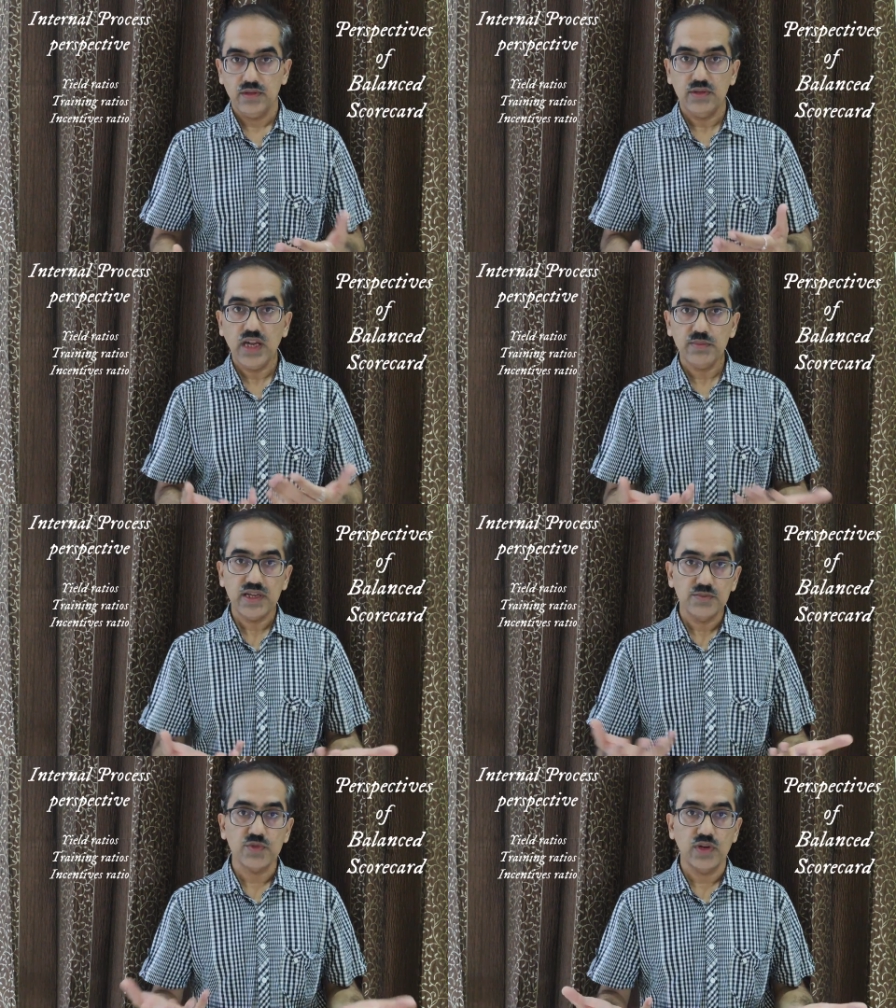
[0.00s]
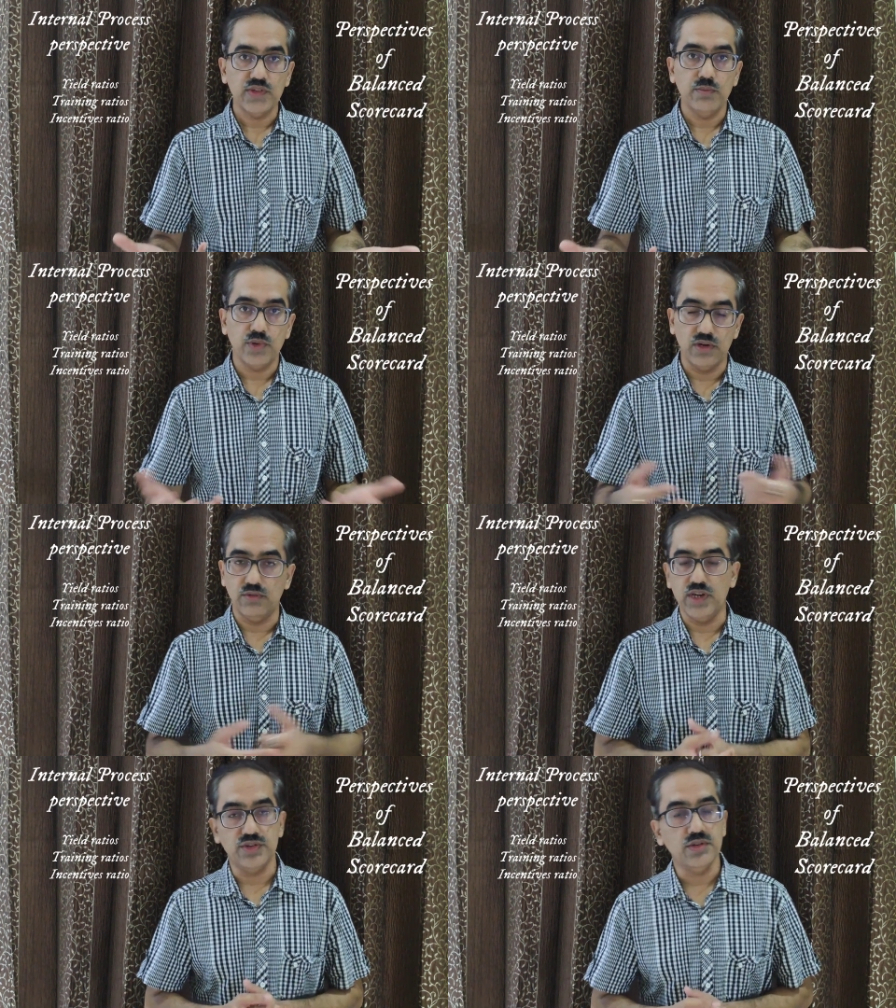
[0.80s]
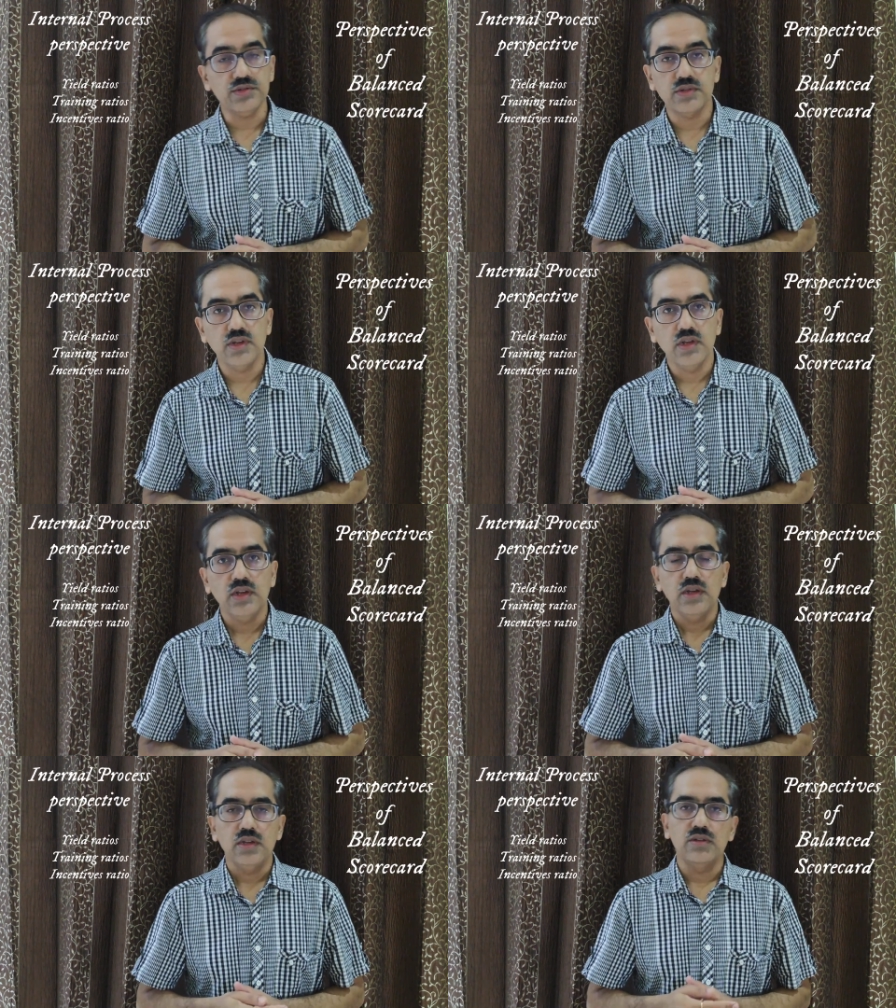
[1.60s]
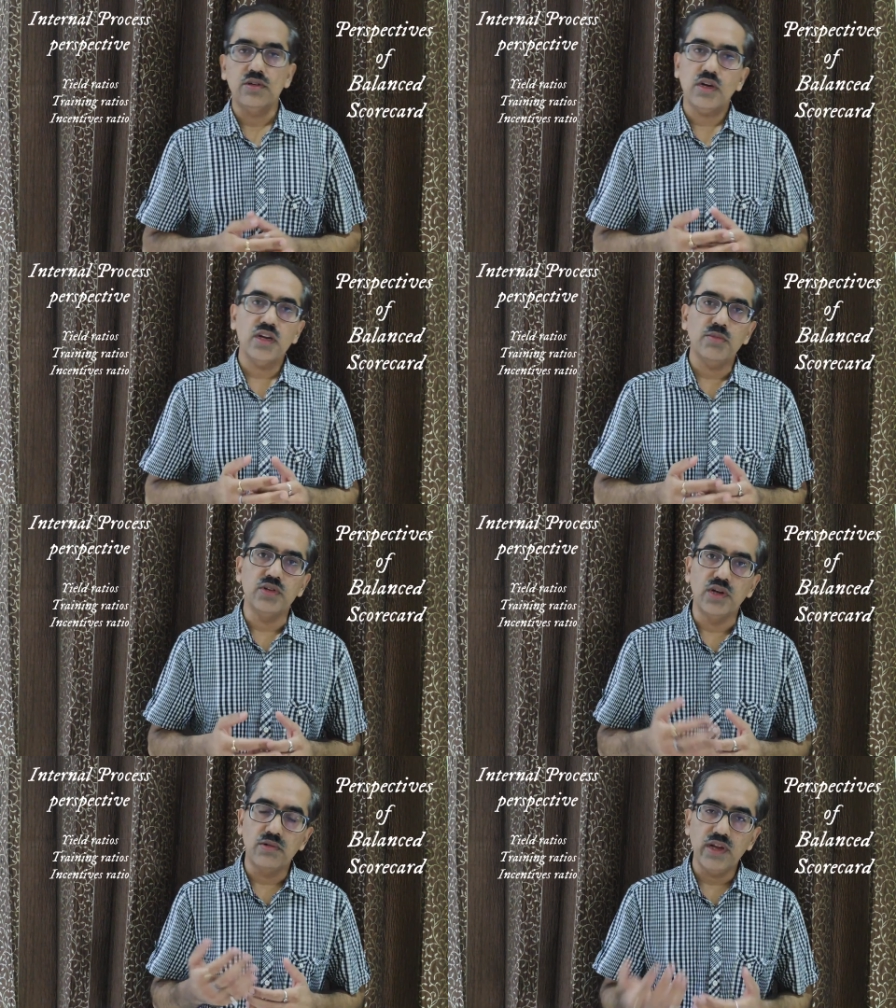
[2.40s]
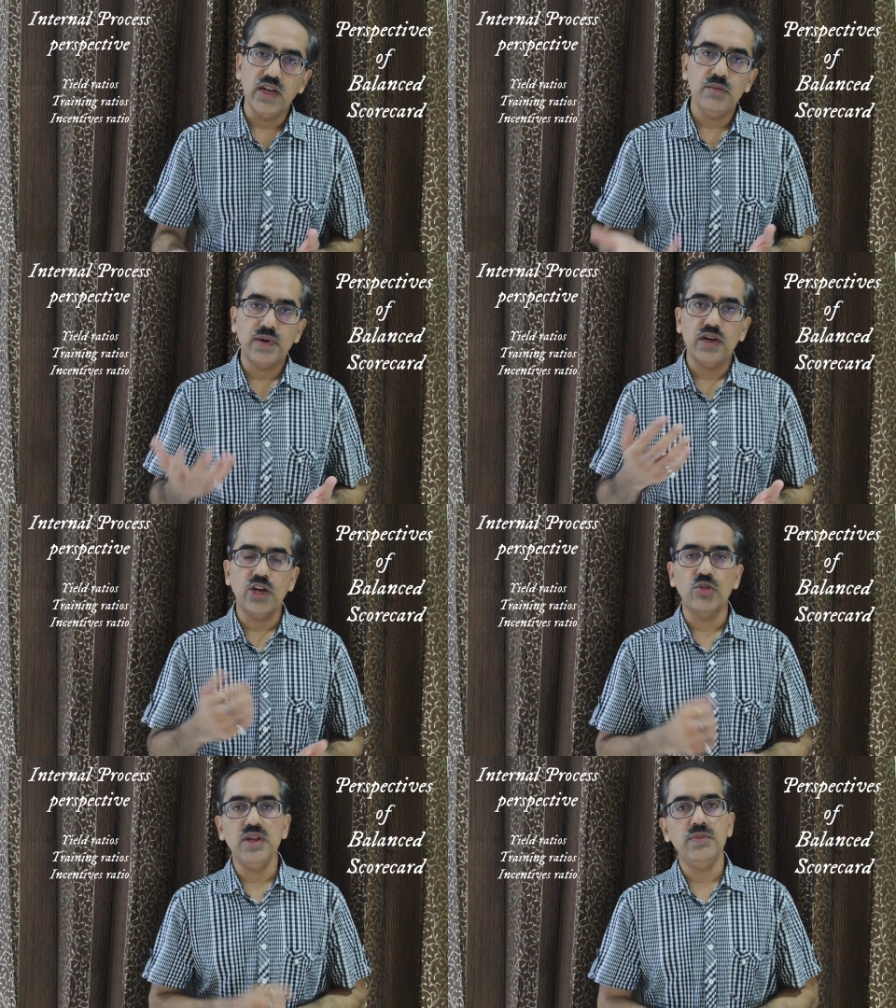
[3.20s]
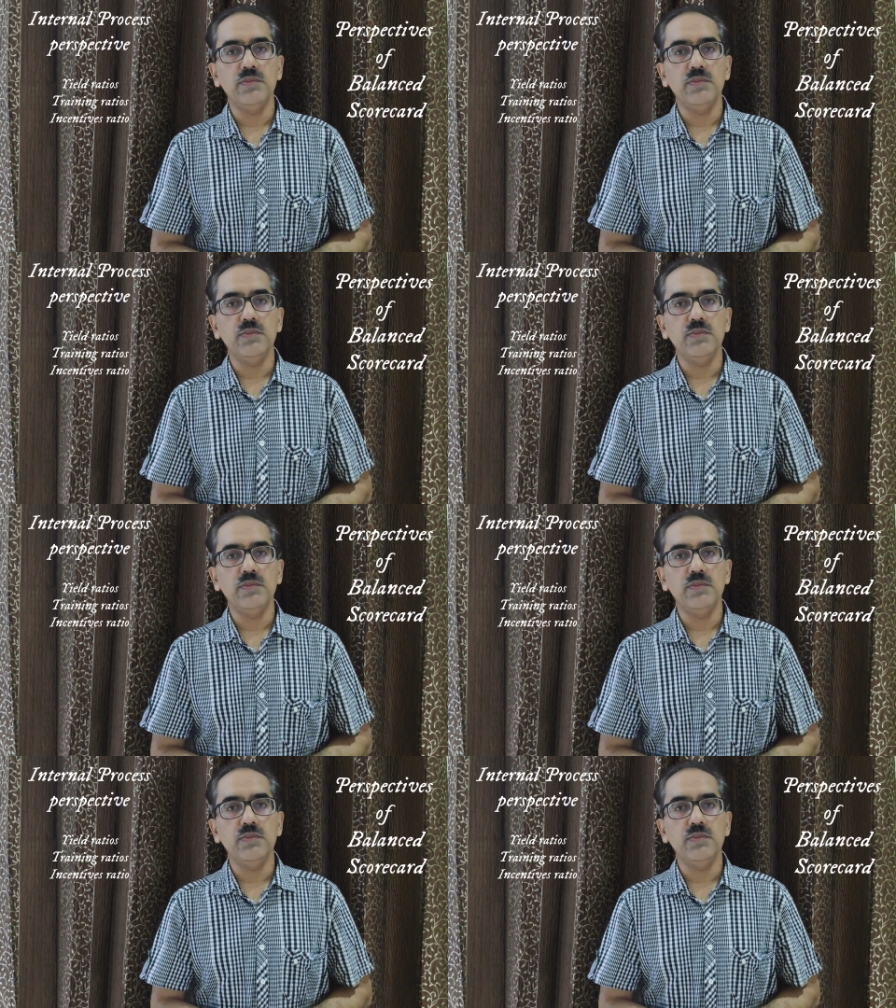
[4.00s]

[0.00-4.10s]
So that becomes one of the important ratios you talk about the training part how many